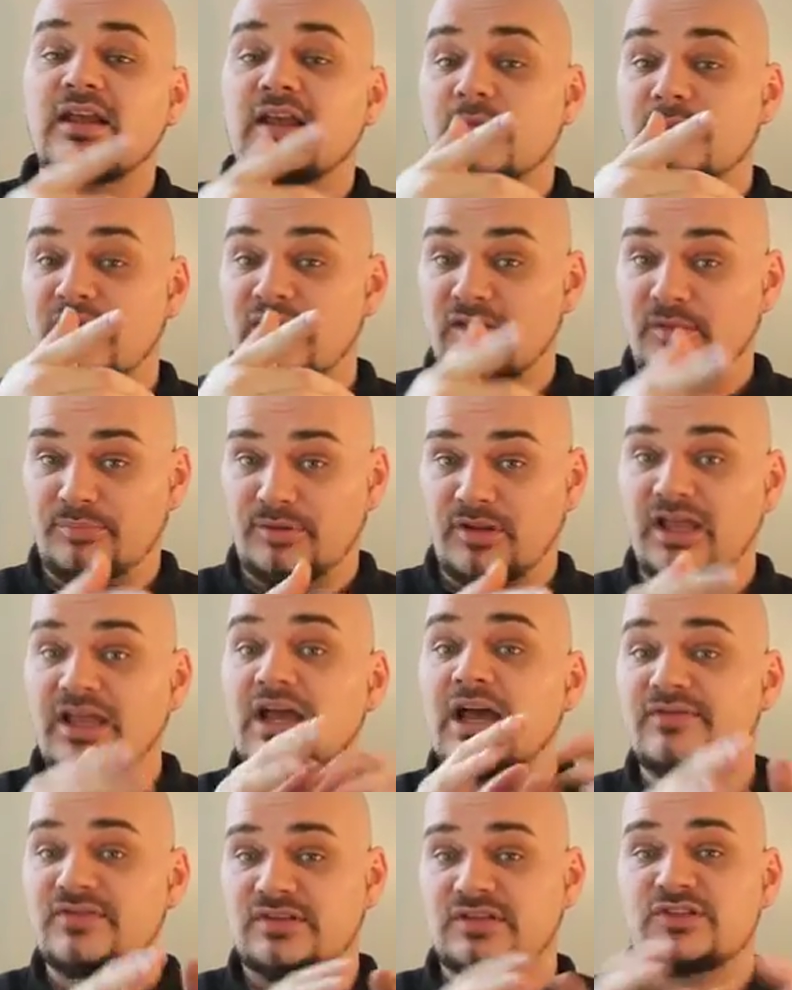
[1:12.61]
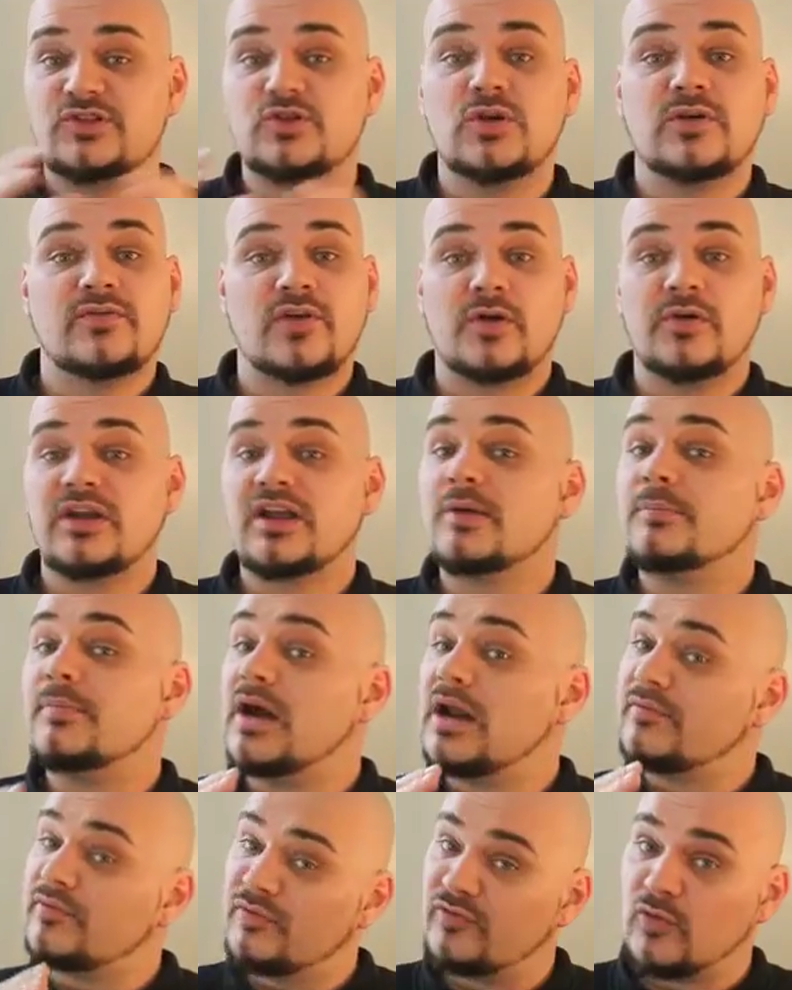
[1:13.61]
But in the playoffs, these two have already
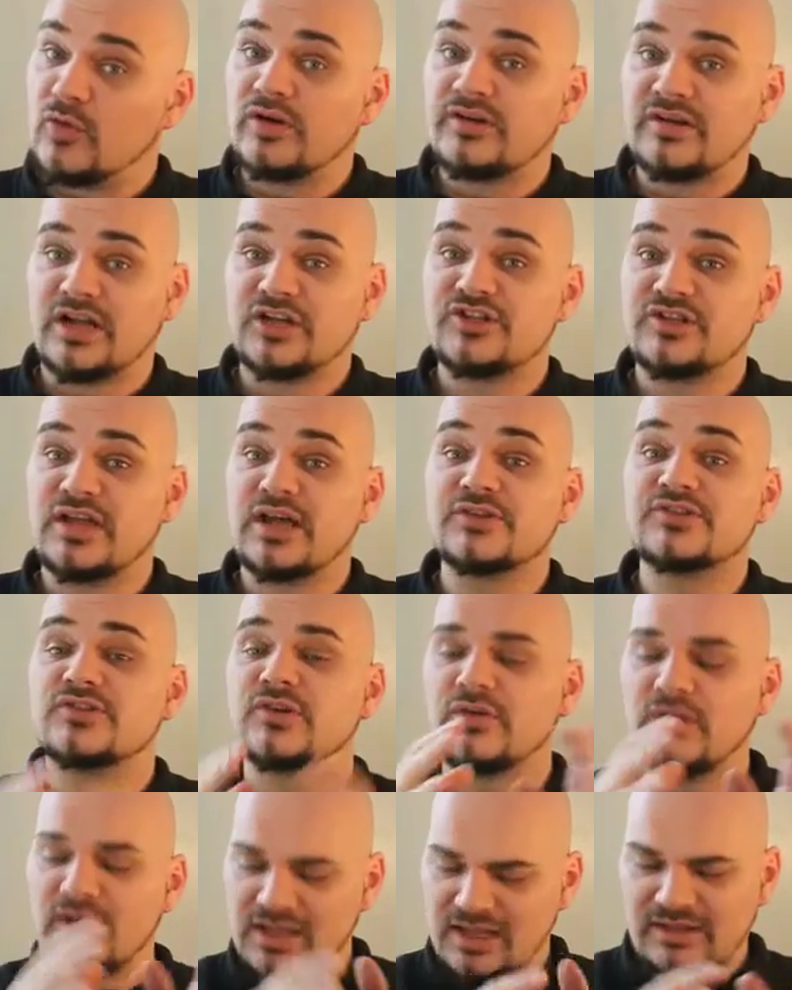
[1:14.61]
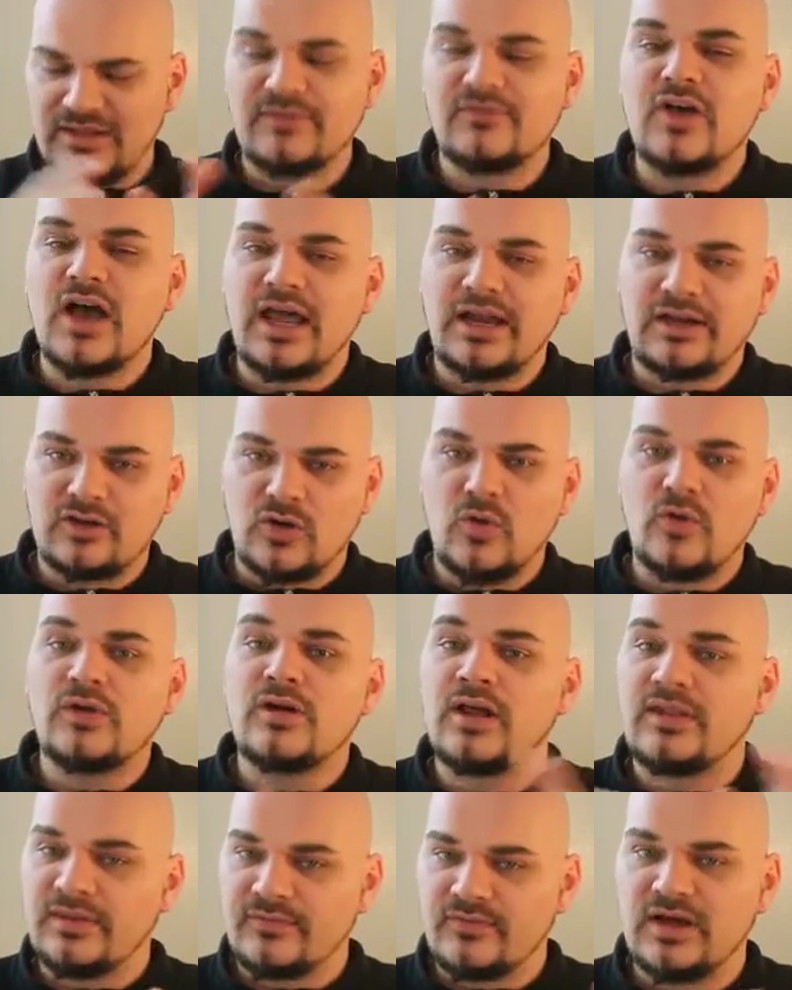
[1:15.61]
combined for 4 touchdowns. So they've got it going
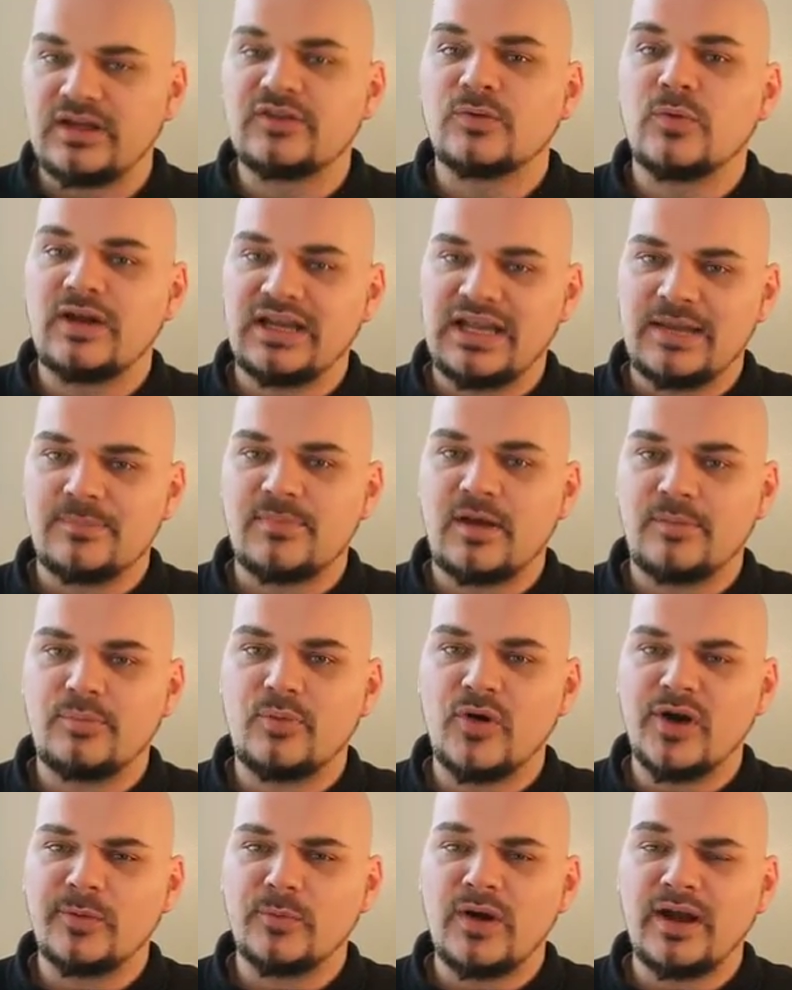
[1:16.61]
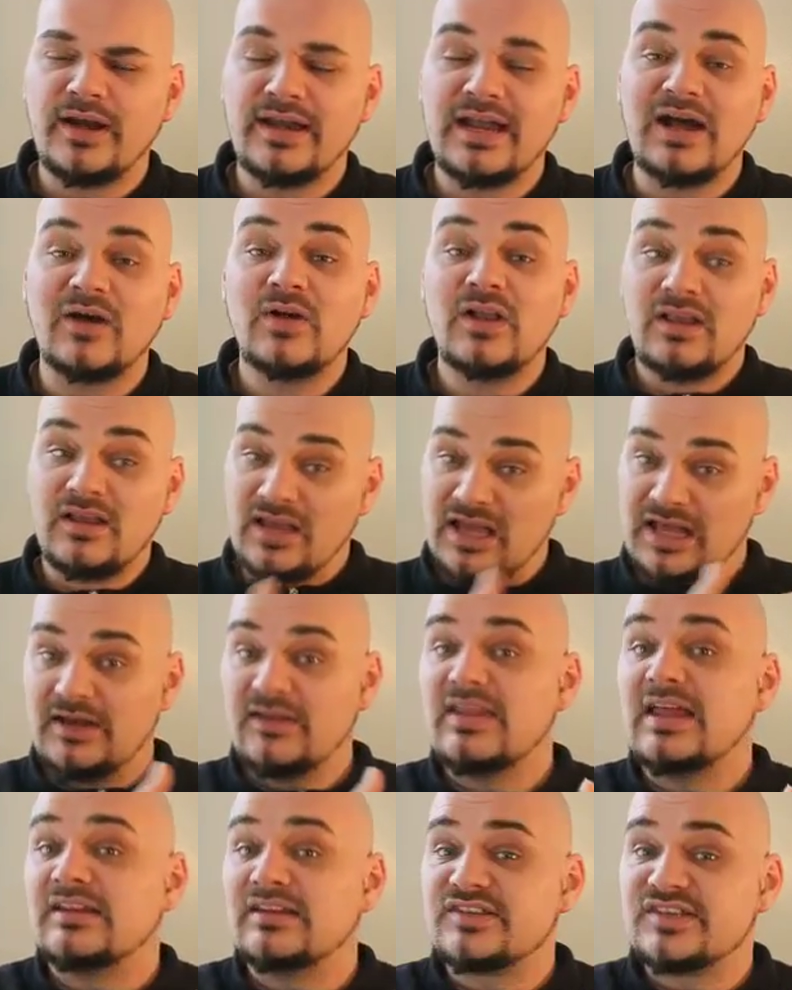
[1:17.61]
on. They've got the running game on point right now. And in
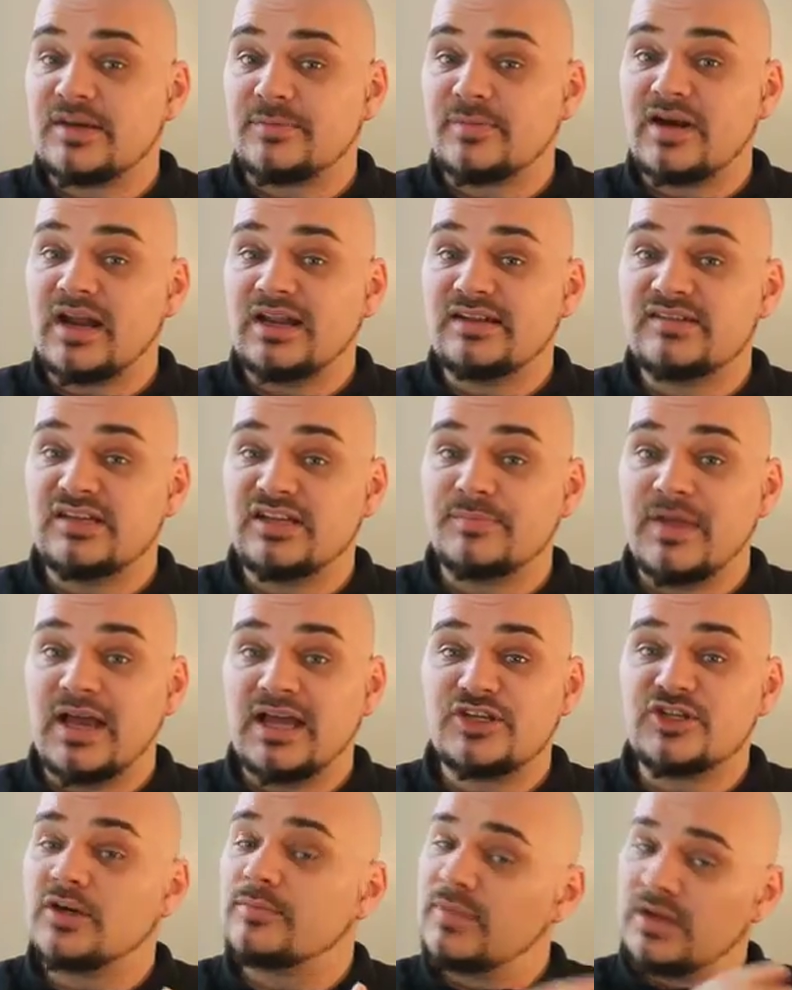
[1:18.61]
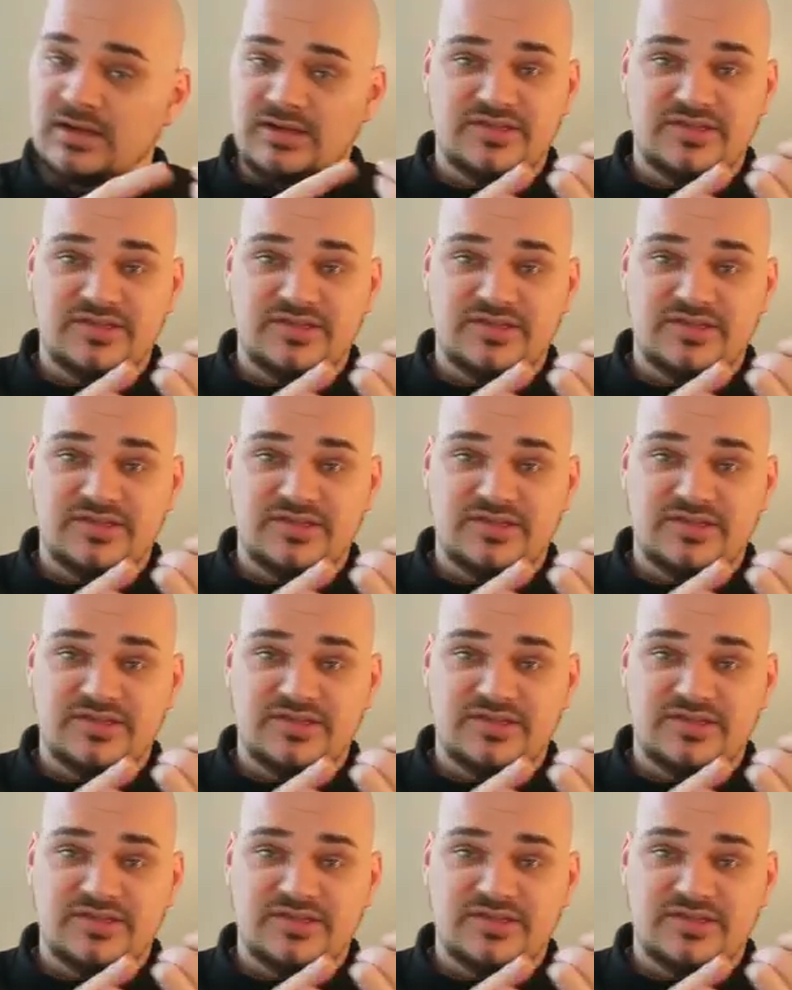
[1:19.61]
that December 19th matchup,